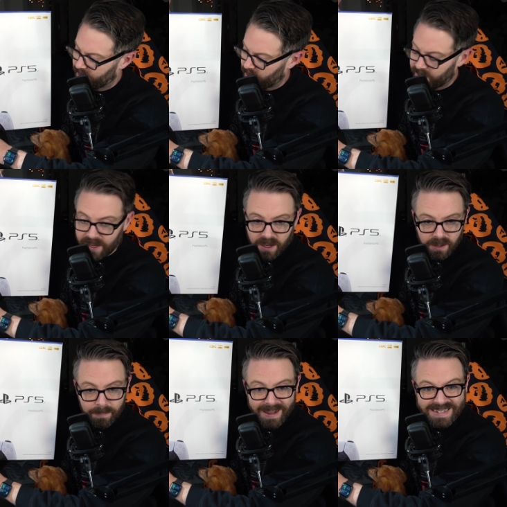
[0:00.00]
un
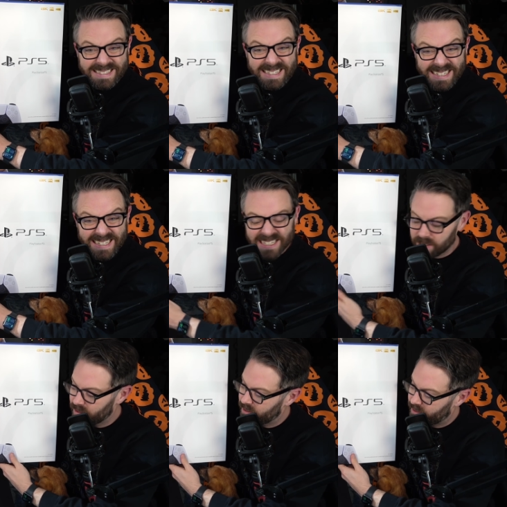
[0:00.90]
unboxing
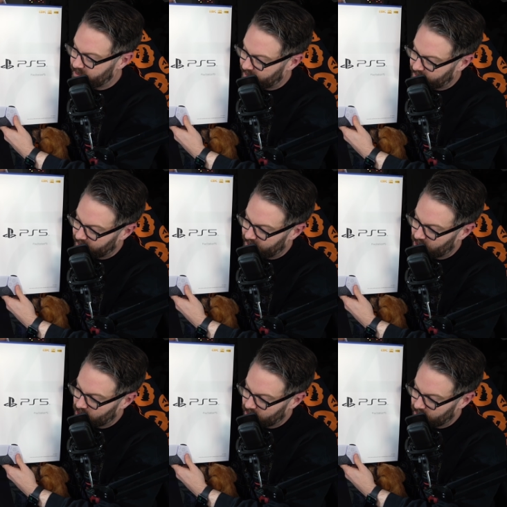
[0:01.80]
the disc
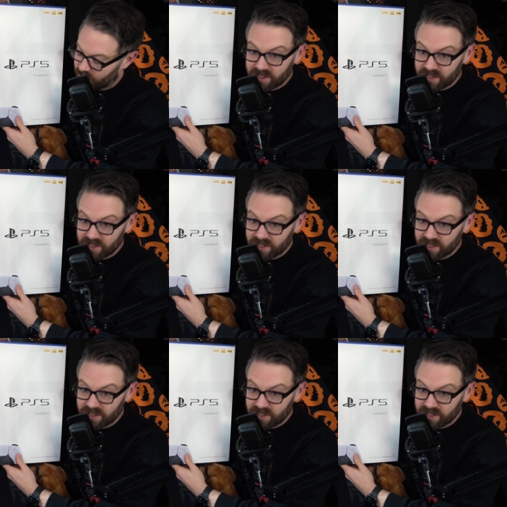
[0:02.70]
edition in there.